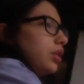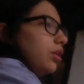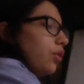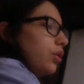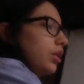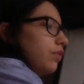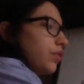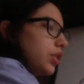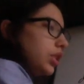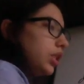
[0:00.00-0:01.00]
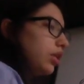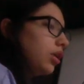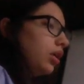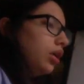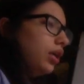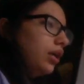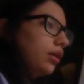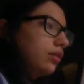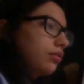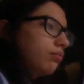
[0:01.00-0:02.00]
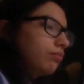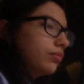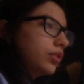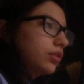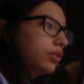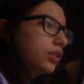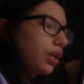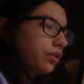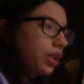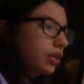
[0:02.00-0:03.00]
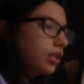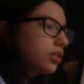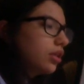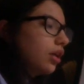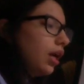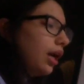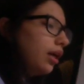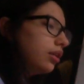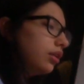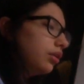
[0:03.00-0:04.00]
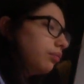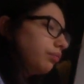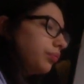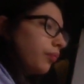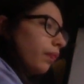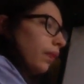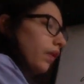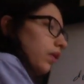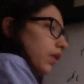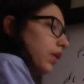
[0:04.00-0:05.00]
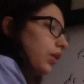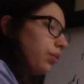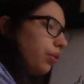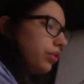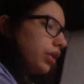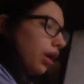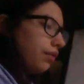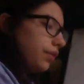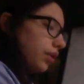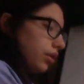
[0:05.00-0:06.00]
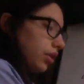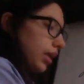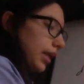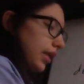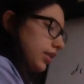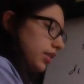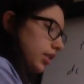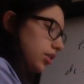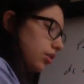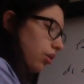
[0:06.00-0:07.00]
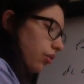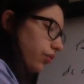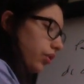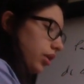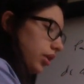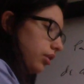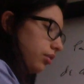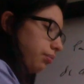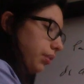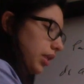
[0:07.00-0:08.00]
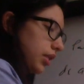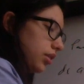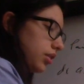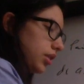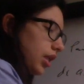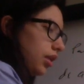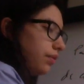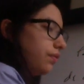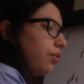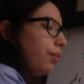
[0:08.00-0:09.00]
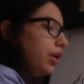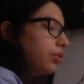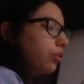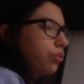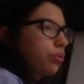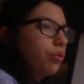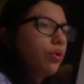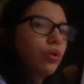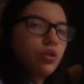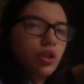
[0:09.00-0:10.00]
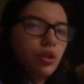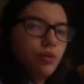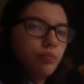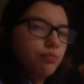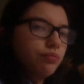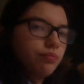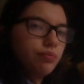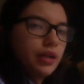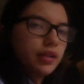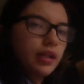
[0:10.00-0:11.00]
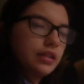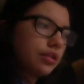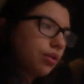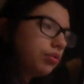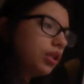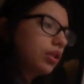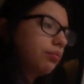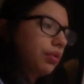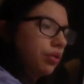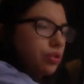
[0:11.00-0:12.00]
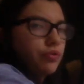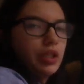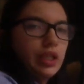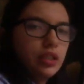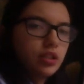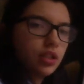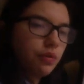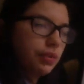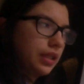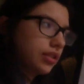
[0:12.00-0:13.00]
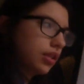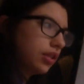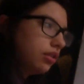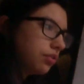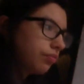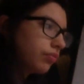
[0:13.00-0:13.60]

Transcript: chronic lymphocytic thyroiditis, and we will have increased risk of B-cell lymphoma due to the marginal zone because of the increase in germinal centers.